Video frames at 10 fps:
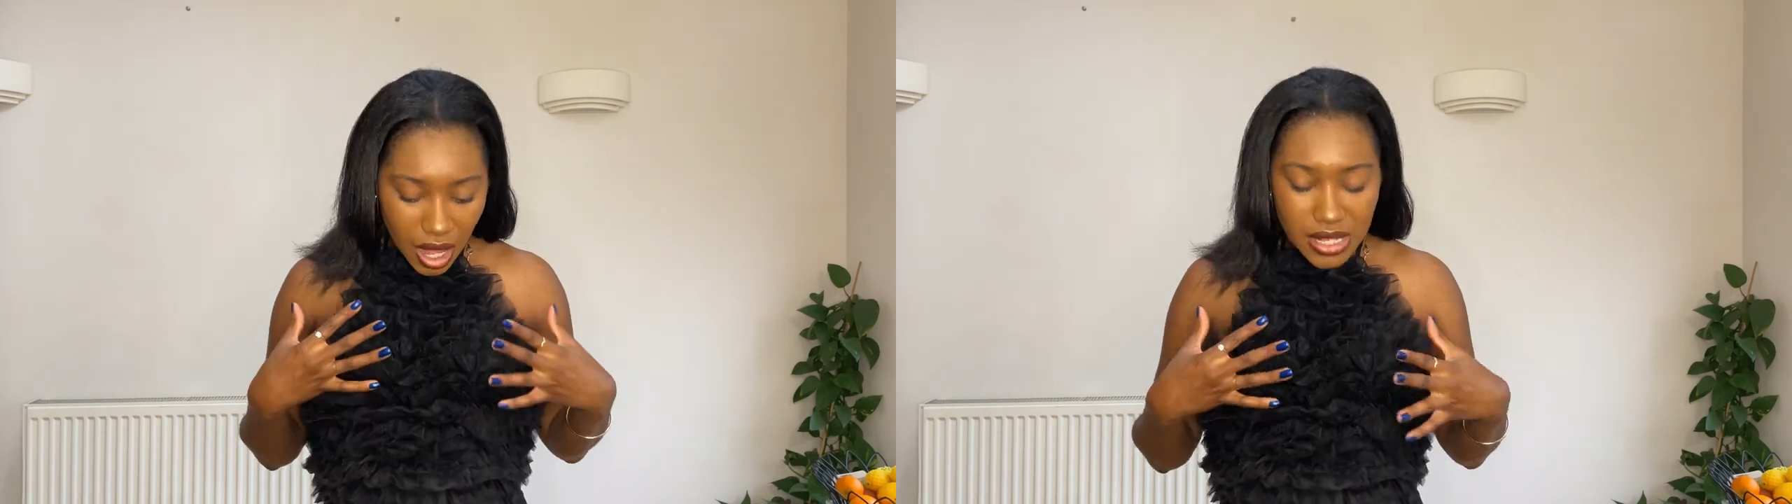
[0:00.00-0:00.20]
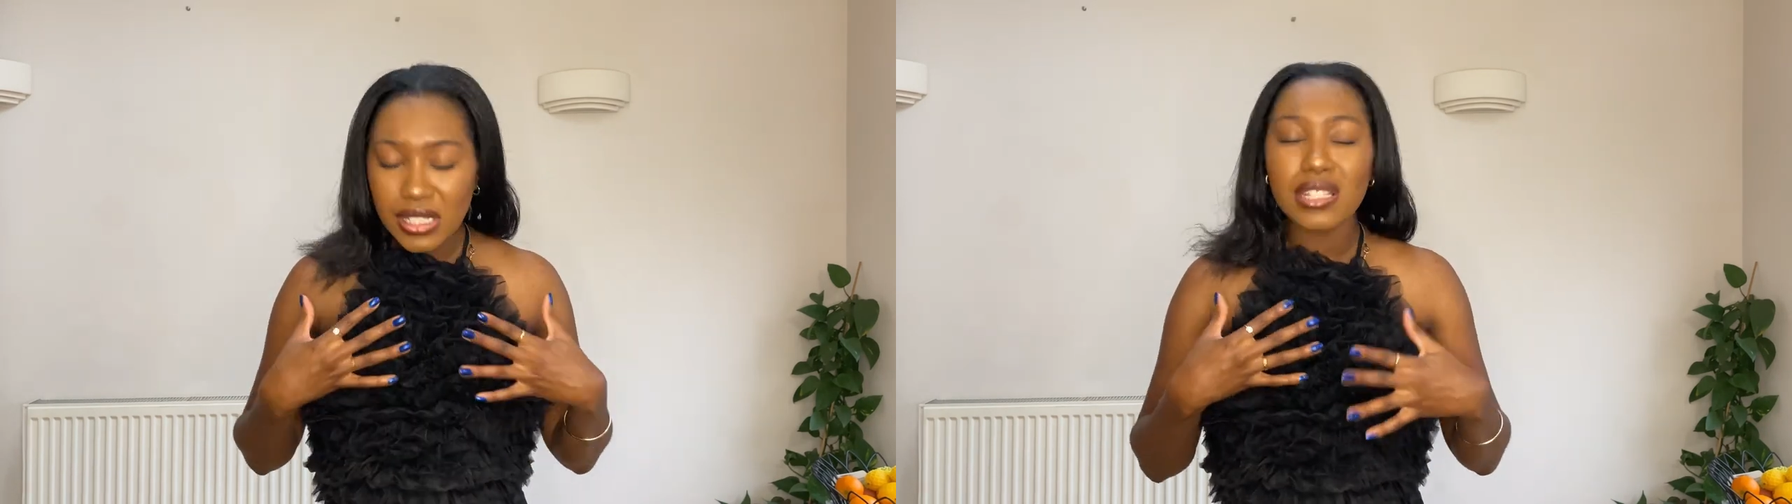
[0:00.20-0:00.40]

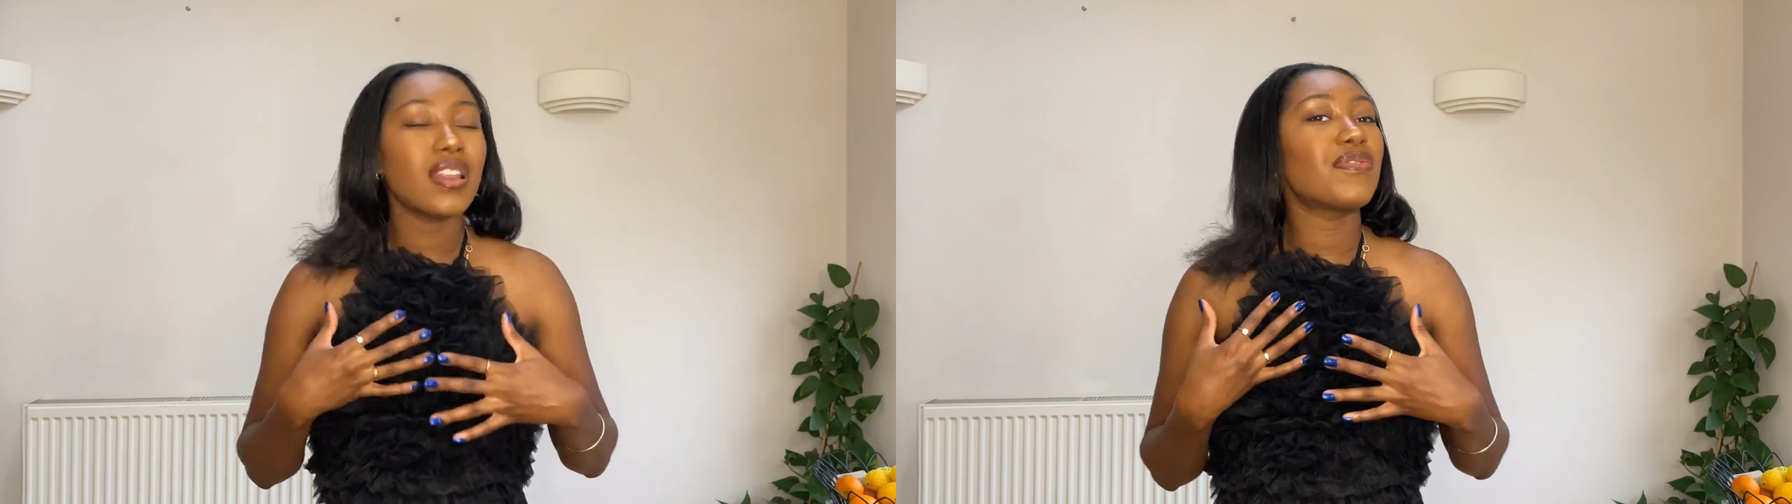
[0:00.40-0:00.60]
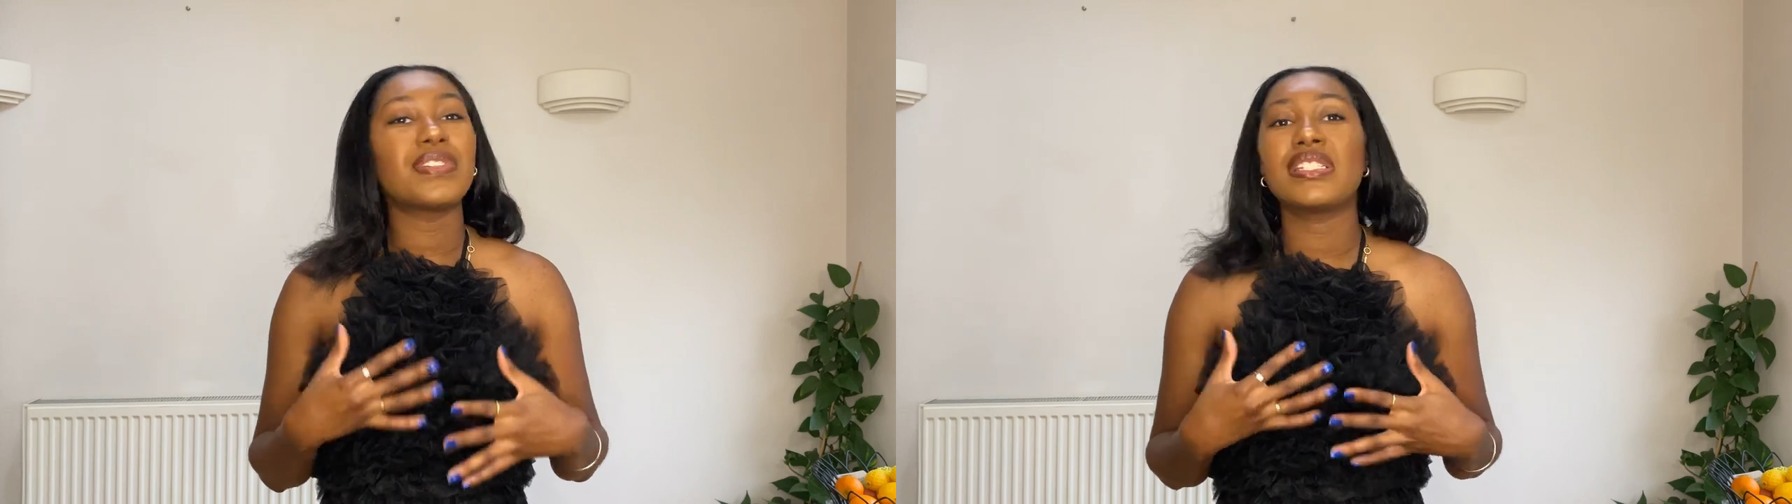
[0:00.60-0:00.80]
I just
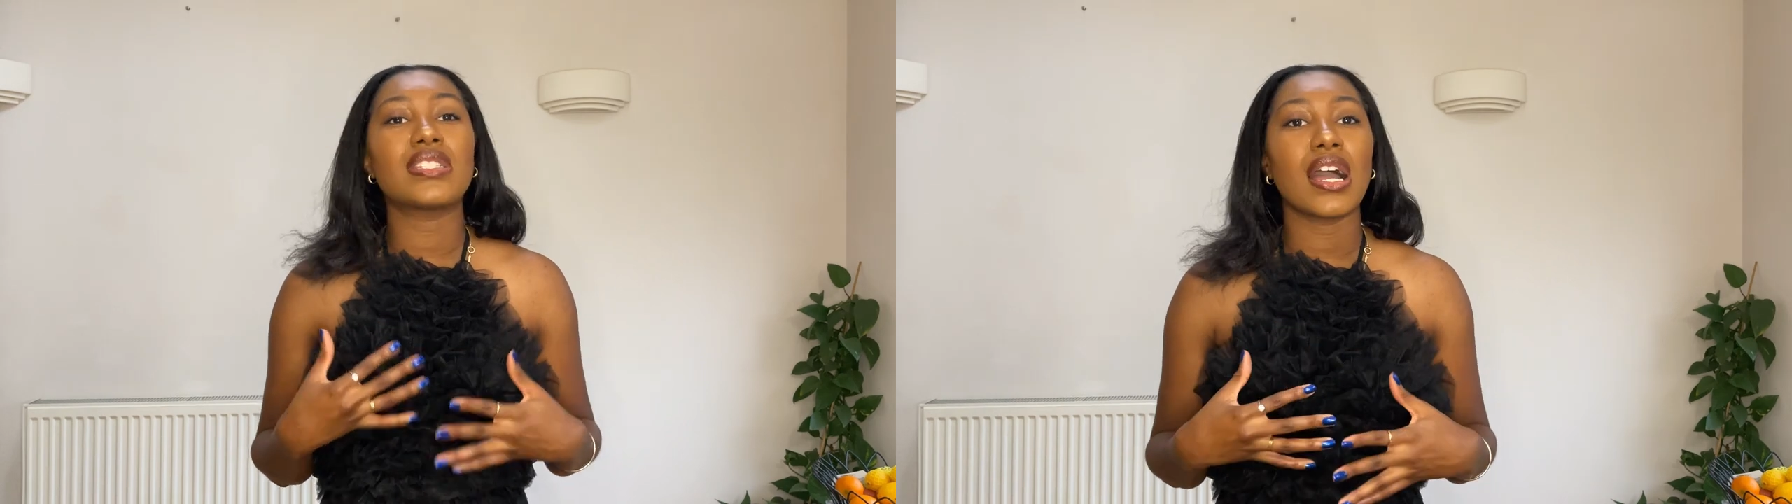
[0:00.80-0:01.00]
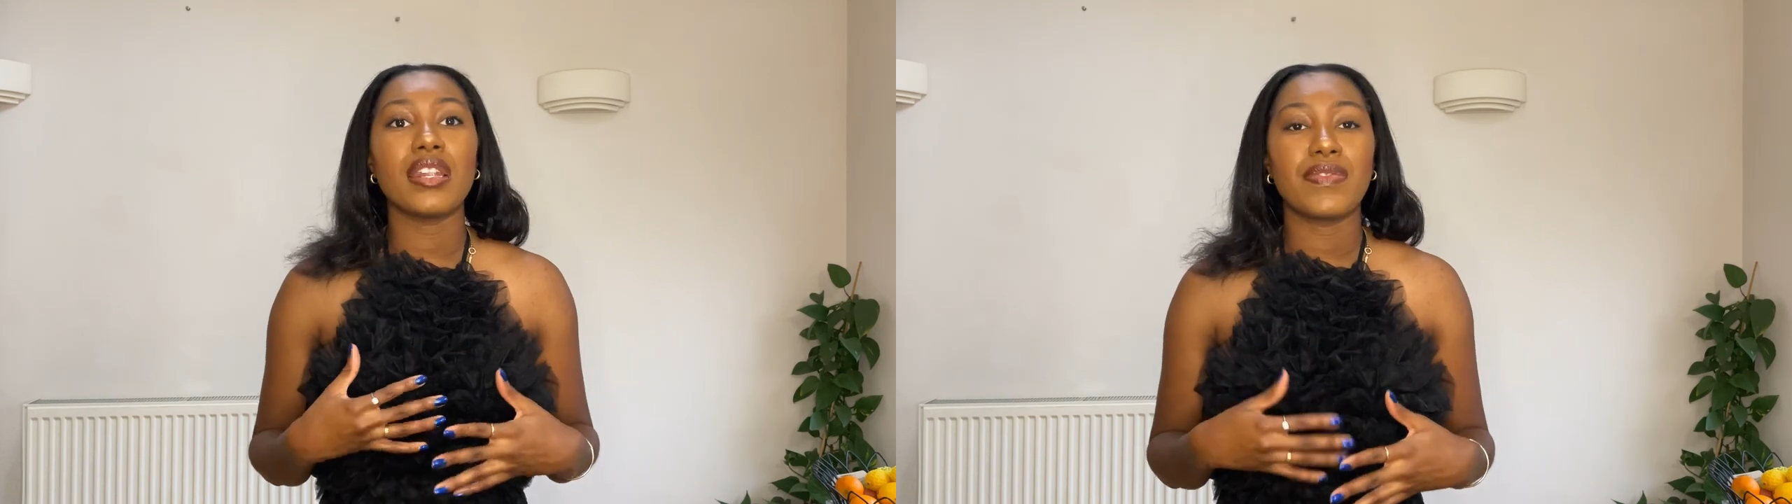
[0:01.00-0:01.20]
love the
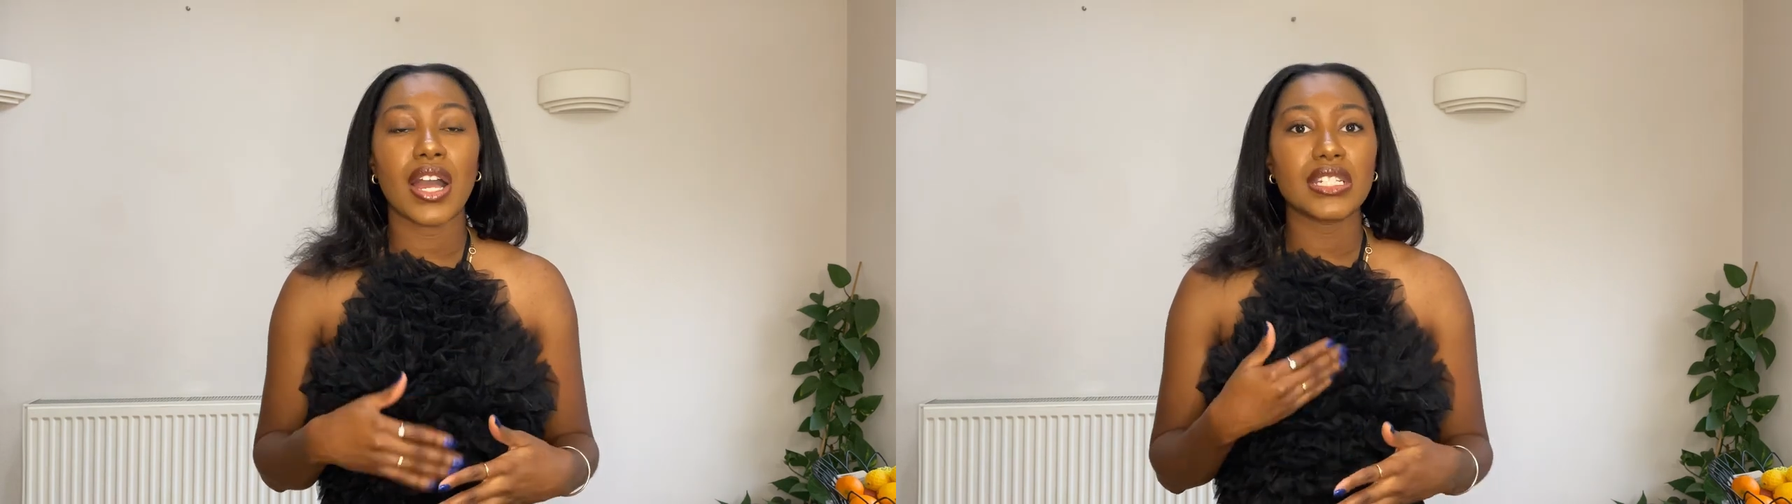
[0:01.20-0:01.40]
design of it.